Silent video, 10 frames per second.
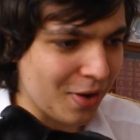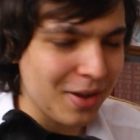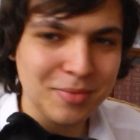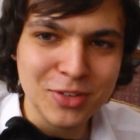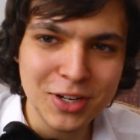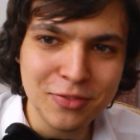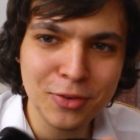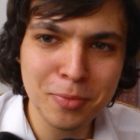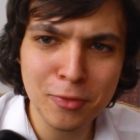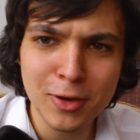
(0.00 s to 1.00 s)
I'm trying to
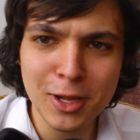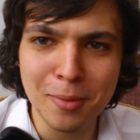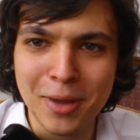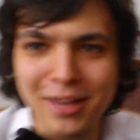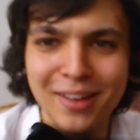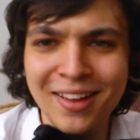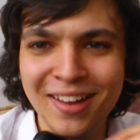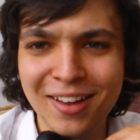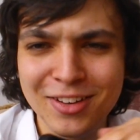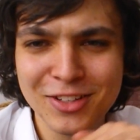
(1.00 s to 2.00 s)
film a video, mate.
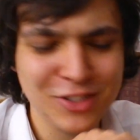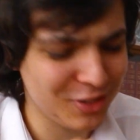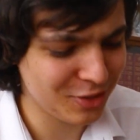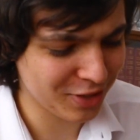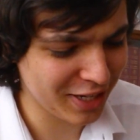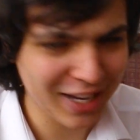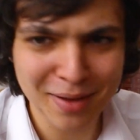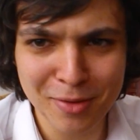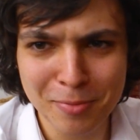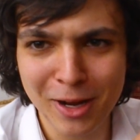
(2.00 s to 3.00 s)
She's knocking the
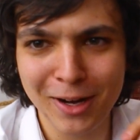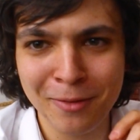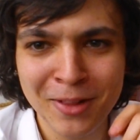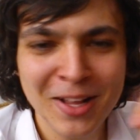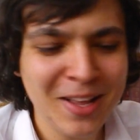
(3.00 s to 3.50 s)
camera about now.